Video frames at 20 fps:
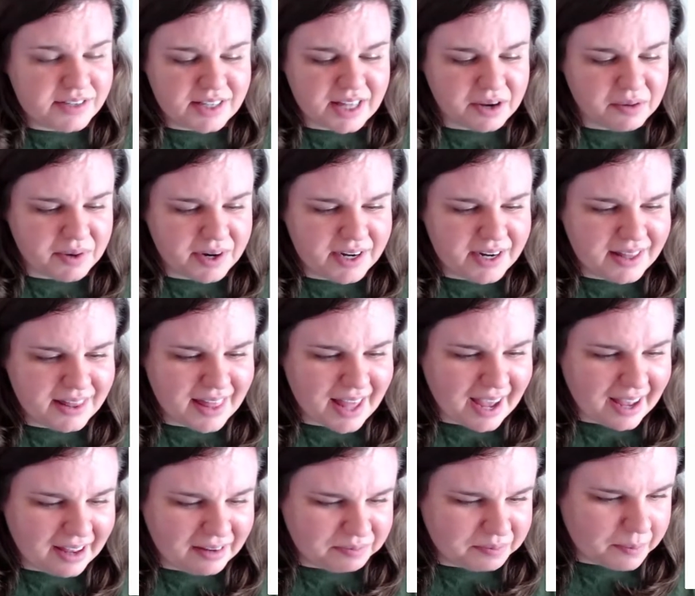They redid
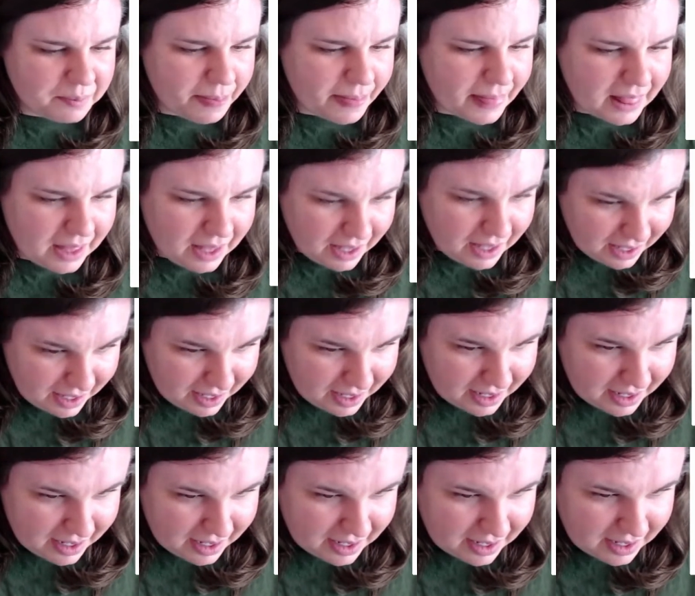that.
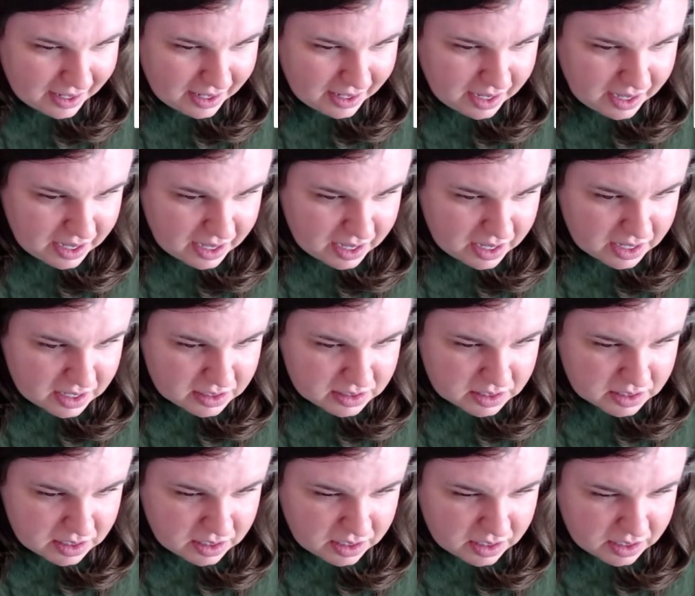
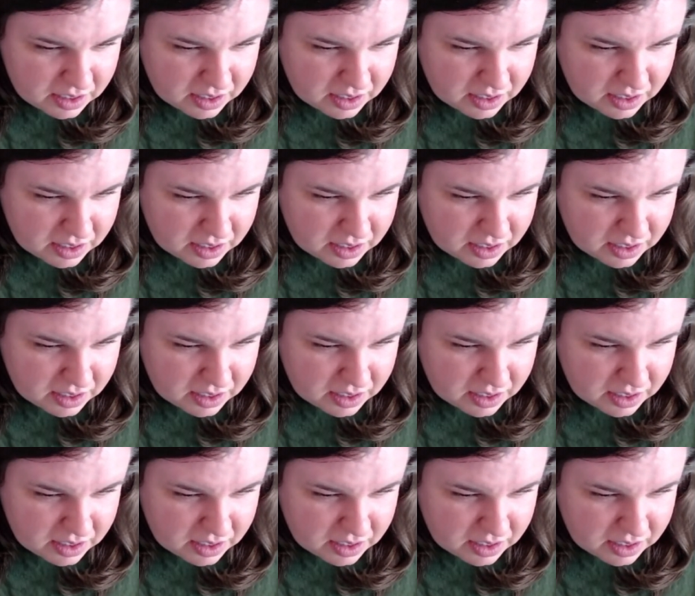And